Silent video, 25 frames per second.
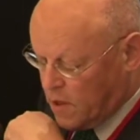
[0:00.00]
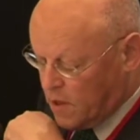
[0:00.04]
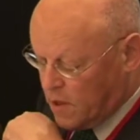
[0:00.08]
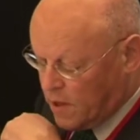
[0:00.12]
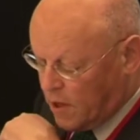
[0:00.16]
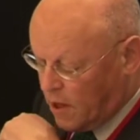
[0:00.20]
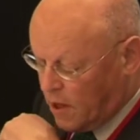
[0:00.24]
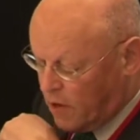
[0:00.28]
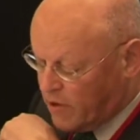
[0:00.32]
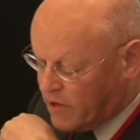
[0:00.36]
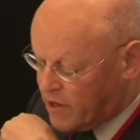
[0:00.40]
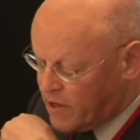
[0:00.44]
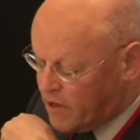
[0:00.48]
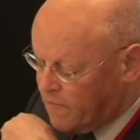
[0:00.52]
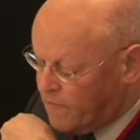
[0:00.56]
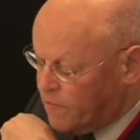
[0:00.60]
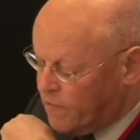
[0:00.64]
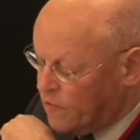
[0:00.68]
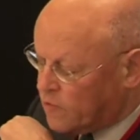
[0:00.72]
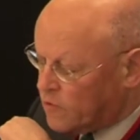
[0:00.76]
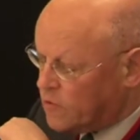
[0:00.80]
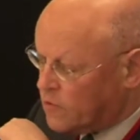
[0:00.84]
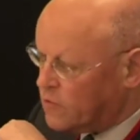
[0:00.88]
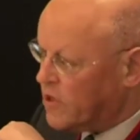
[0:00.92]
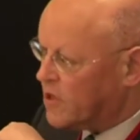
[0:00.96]
Now, I give you
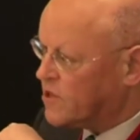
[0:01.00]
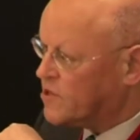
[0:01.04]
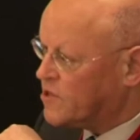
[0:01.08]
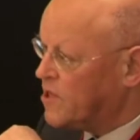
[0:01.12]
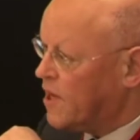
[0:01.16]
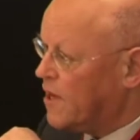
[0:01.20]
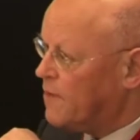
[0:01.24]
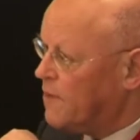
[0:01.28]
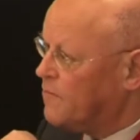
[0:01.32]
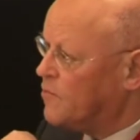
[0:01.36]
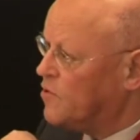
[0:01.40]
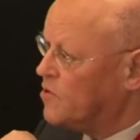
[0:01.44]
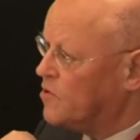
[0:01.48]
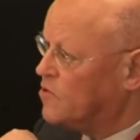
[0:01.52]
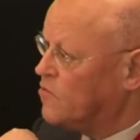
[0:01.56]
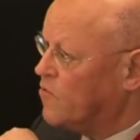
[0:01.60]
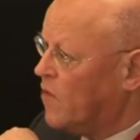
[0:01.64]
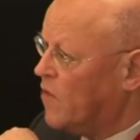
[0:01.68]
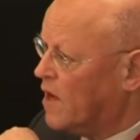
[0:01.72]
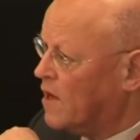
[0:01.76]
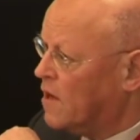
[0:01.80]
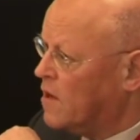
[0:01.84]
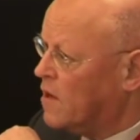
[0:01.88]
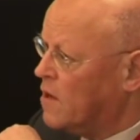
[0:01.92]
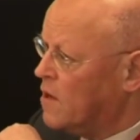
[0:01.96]
2 examples,
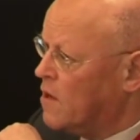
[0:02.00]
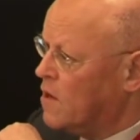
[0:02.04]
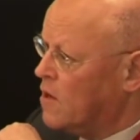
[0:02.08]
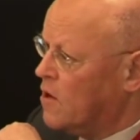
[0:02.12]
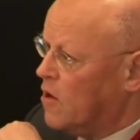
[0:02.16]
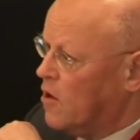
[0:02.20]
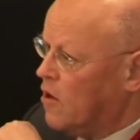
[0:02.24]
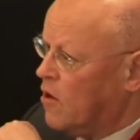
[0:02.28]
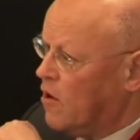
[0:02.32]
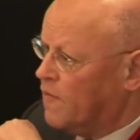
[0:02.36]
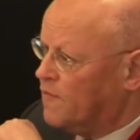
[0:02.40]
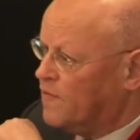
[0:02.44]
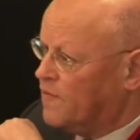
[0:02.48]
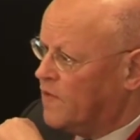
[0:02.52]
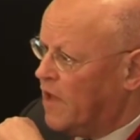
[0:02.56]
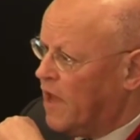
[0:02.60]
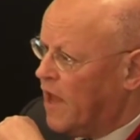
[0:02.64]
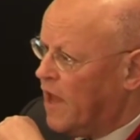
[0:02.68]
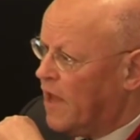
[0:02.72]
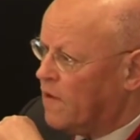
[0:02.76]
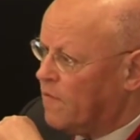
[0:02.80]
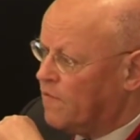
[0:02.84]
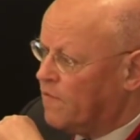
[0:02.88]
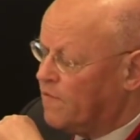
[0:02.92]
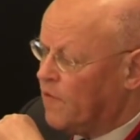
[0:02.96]
one of the,
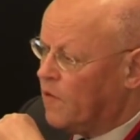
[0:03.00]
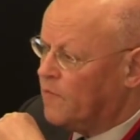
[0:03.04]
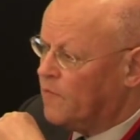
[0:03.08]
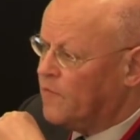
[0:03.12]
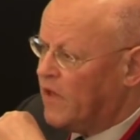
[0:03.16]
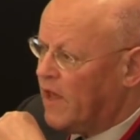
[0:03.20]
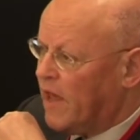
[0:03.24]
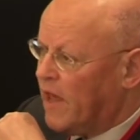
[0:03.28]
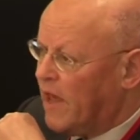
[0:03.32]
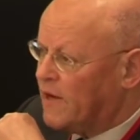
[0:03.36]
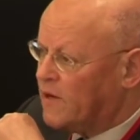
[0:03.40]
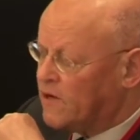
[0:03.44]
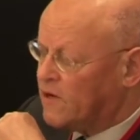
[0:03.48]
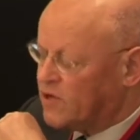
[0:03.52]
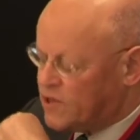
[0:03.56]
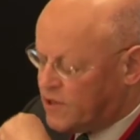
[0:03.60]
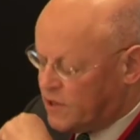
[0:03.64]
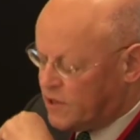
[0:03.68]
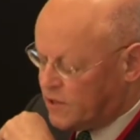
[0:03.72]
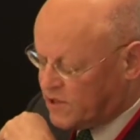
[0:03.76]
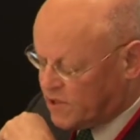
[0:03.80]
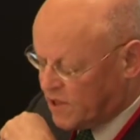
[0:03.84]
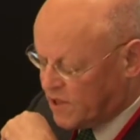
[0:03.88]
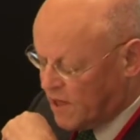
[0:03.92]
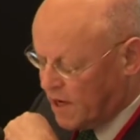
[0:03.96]
from the energy
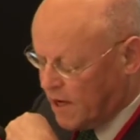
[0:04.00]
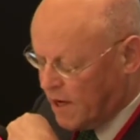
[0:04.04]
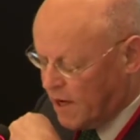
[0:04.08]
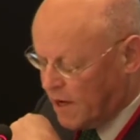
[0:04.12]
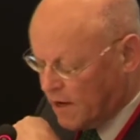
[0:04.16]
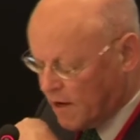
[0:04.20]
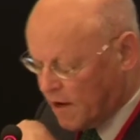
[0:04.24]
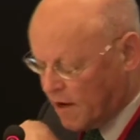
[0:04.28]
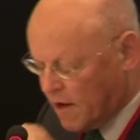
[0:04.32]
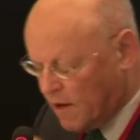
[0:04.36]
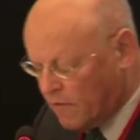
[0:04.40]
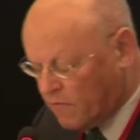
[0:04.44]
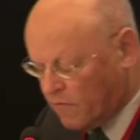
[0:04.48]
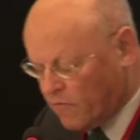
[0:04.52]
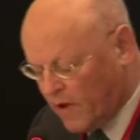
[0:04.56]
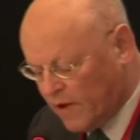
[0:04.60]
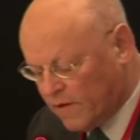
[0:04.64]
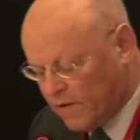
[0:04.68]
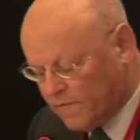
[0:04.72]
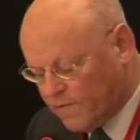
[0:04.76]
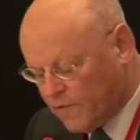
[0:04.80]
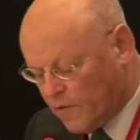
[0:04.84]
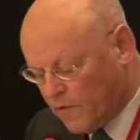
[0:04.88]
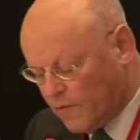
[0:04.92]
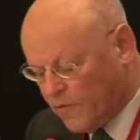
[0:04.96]
side and one
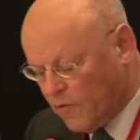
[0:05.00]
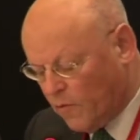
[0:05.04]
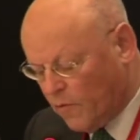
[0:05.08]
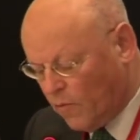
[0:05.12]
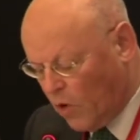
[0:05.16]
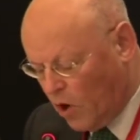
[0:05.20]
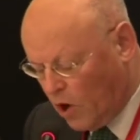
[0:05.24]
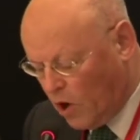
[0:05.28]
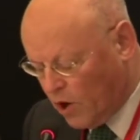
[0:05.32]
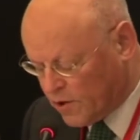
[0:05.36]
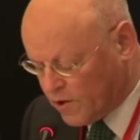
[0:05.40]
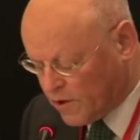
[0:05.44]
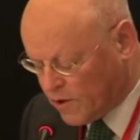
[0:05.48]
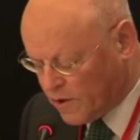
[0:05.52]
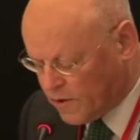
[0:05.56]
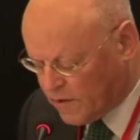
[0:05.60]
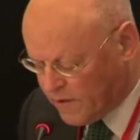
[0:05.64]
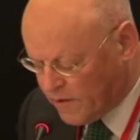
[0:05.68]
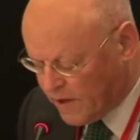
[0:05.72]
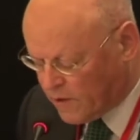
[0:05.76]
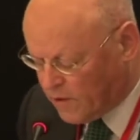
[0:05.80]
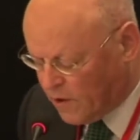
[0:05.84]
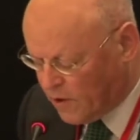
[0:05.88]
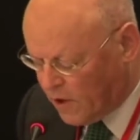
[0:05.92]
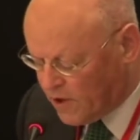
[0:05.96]
from the water
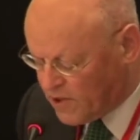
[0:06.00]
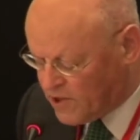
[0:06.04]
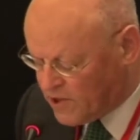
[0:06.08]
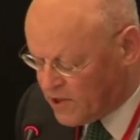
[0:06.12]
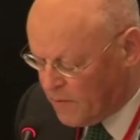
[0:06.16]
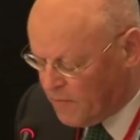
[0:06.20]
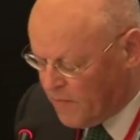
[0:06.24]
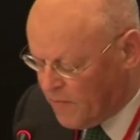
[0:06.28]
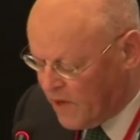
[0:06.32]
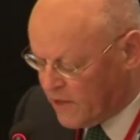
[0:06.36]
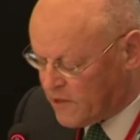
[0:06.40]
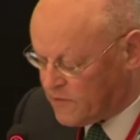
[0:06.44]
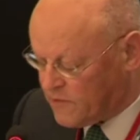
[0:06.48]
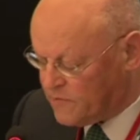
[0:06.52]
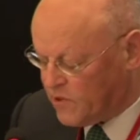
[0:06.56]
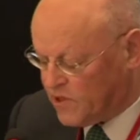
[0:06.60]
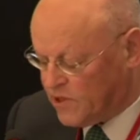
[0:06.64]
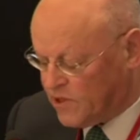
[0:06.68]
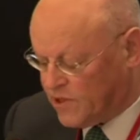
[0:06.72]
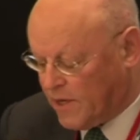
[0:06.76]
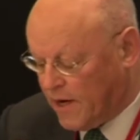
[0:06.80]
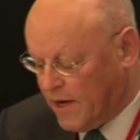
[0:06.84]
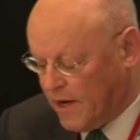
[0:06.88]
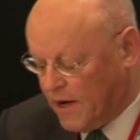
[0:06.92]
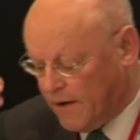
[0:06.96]
technology and management
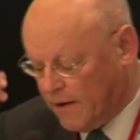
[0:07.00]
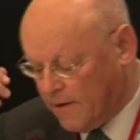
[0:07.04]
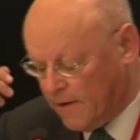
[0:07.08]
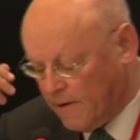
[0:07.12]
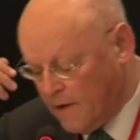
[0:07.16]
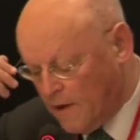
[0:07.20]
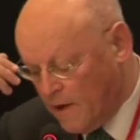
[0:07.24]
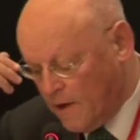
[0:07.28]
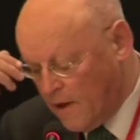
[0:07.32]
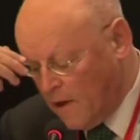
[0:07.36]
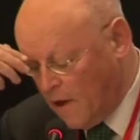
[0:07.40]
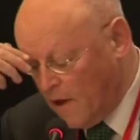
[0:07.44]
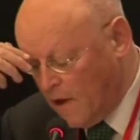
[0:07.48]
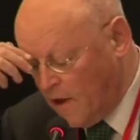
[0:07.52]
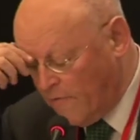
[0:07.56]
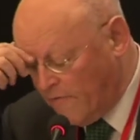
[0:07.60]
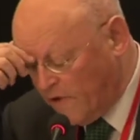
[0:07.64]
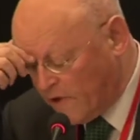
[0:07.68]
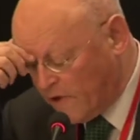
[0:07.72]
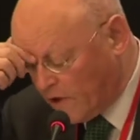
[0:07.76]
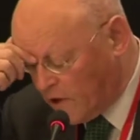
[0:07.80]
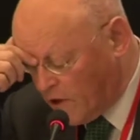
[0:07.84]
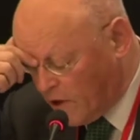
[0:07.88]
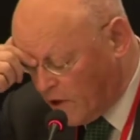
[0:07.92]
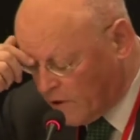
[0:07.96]
side. With
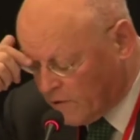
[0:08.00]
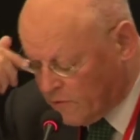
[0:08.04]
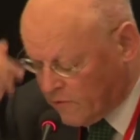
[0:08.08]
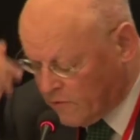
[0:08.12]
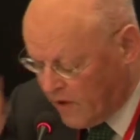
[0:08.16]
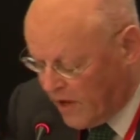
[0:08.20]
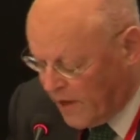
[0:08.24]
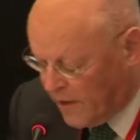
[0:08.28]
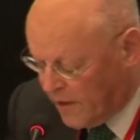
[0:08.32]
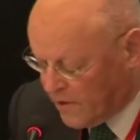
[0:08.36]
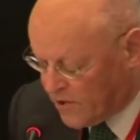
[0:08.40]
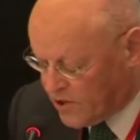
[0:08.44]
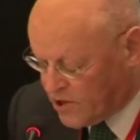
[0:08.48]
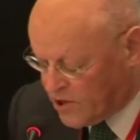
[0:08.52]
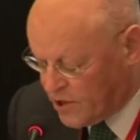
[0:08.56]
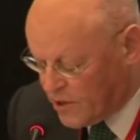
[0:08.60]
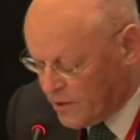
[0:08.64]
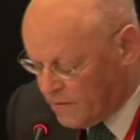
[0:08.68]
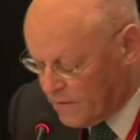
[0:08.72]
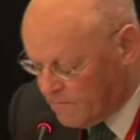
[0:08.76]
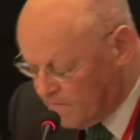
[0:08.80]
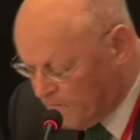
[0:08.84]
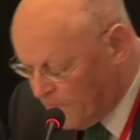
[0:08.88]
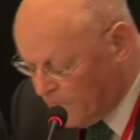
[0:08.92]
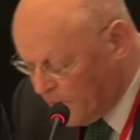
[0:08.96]
regard to energy,
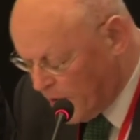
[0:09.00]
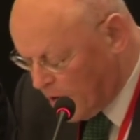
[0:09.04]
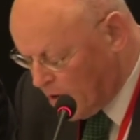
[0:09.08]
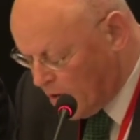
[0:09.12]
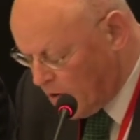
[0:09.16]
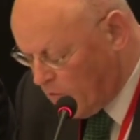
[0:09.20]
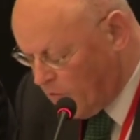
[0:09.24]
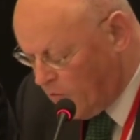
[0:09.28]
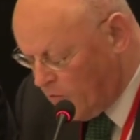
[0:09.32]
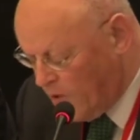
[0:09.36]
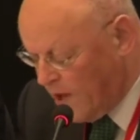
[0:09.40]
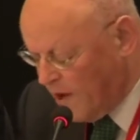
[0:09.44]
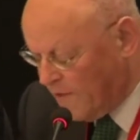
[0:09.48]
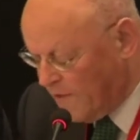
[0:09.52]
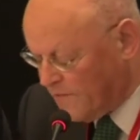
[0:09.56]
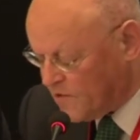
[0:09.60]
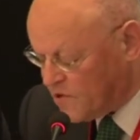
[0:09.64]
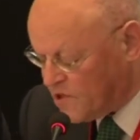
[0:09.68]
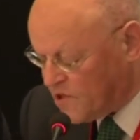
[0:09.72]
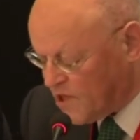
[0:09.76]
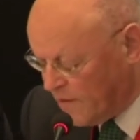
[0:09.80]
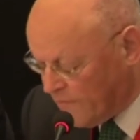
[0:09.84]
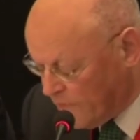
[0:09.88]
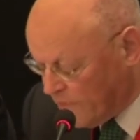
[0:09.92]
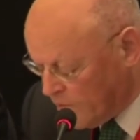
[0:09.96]
we have
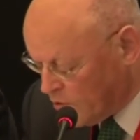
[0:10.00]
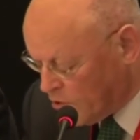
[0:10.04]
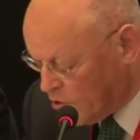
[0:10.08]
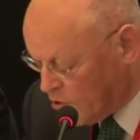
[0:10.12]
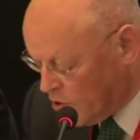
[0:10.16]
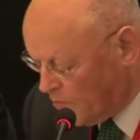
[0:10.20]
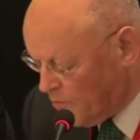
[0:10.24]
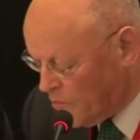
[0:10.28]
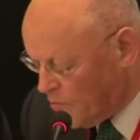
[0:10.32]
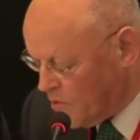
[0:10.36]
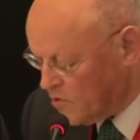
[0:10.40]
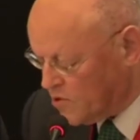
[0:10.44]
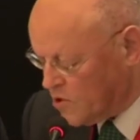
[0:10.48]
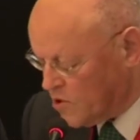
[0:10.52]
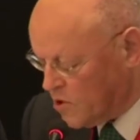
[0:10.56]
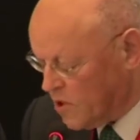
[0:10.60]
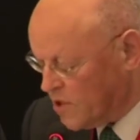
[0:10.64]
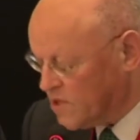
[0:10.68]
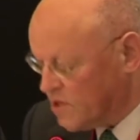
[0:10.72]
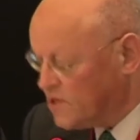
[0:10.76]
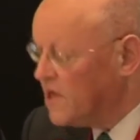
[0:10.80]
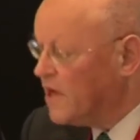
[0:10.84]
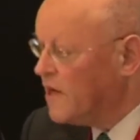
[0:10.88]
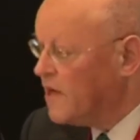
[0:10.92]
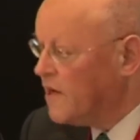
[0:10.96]
7 top
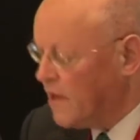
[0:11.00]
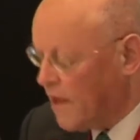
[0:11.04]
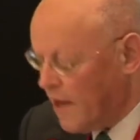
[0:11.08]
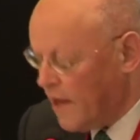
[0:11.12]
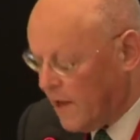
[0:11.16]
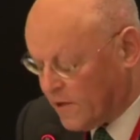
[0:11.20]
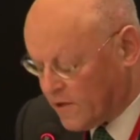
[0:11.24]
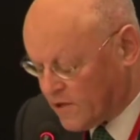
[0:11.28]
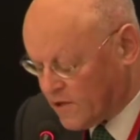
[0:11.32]
consortia in the energy